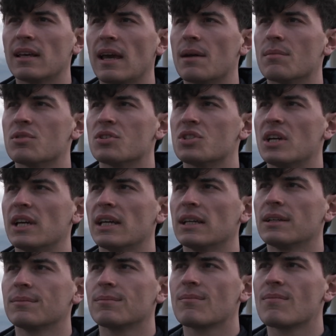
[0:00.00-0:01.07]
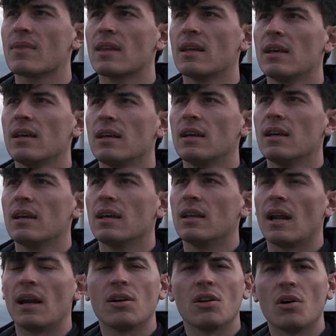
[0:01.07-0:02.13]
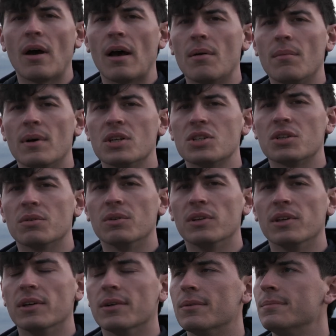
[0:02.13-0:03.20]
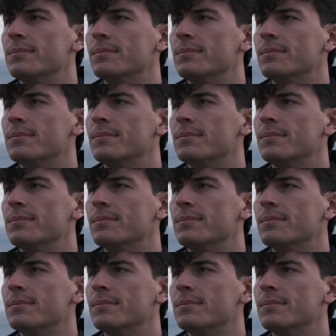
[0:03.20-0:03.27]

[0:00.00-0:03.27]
camera shake. And I don't know how much it will do.